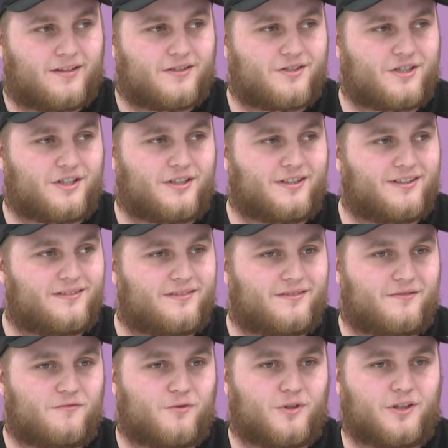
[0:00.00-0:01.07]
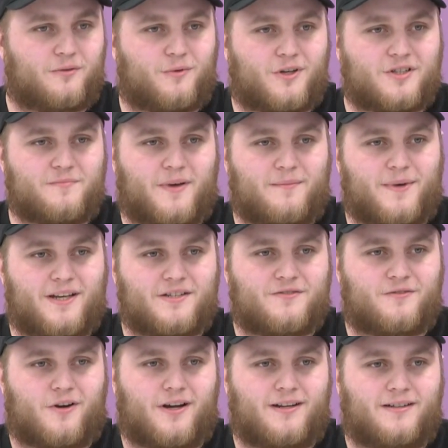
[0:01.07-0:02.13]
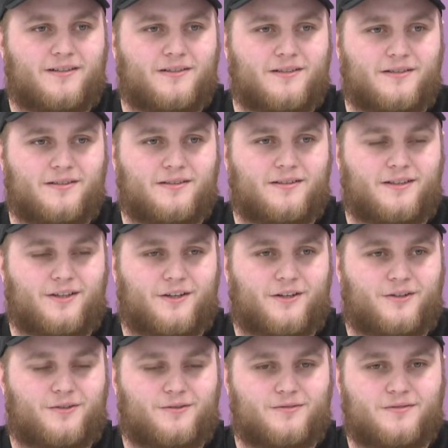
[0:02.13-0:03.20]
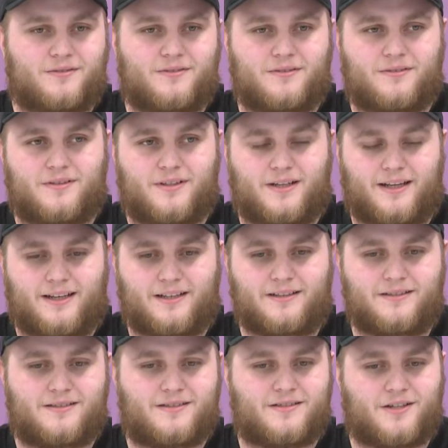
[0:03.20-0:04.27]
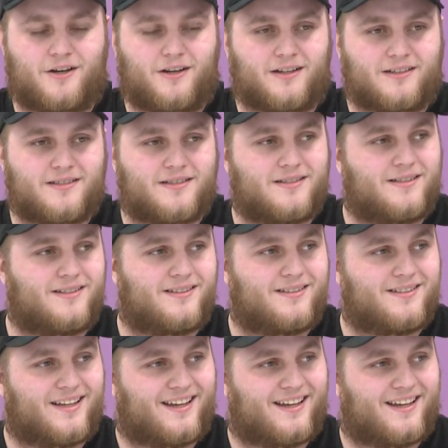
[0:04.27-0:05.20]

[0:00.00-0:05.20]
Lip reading: she really was my best friend, you know. It sucks.